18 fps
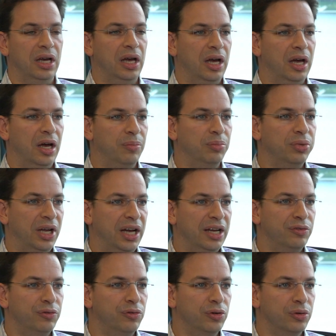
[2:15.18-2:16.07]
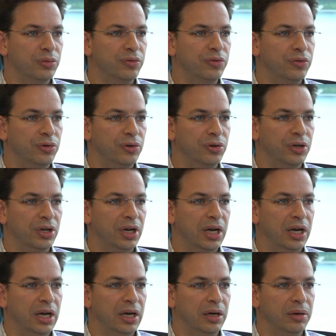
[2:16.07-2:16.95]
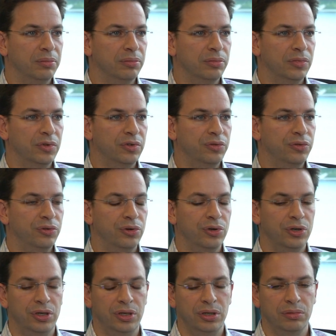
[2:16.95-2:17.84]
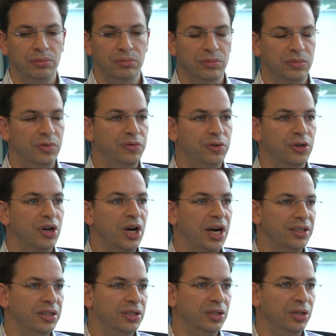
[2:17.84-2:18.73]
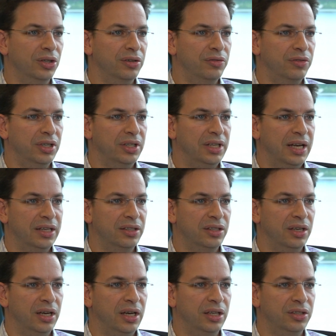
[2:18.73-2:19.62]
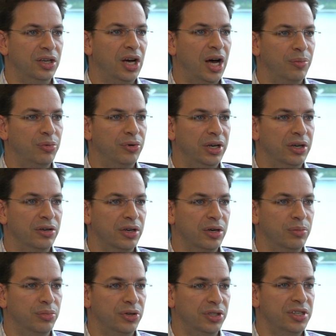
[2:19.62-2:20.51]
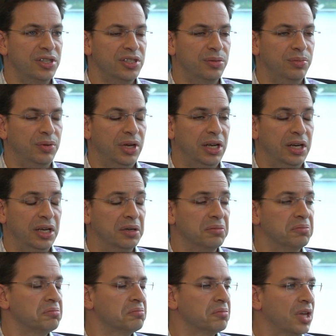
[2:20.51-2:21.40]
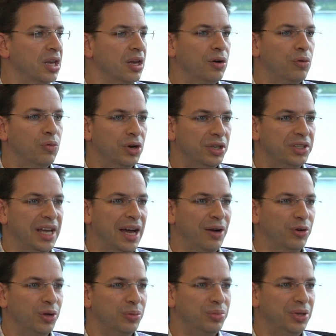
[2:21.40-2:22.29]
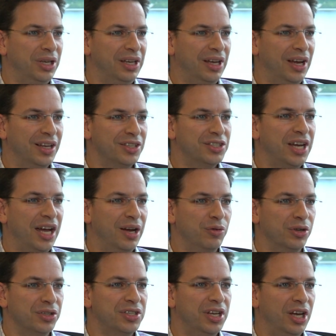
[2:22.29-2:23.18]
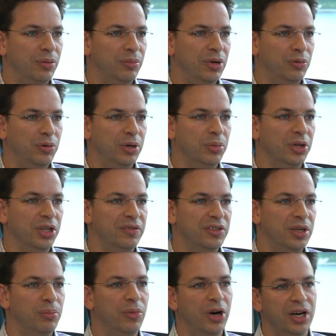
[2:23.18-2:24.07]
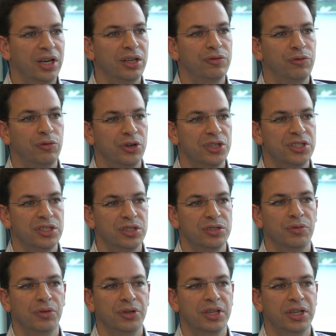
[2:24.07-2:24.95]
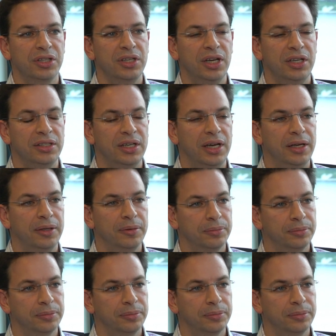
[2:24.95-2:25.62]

a platform for content delivery that the operator can participate in. What that will be, time will tell, but we believe the market forces will dictate that.